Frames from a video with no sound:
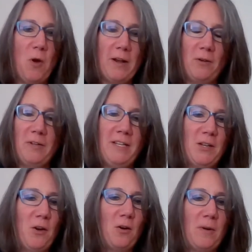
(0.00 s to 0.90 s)
I don't need
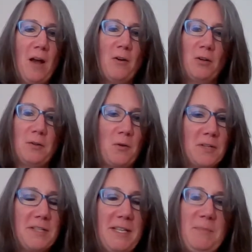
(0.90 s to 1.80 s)
to go around
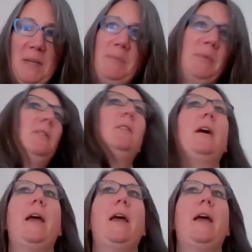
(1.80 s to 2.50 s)
or see people.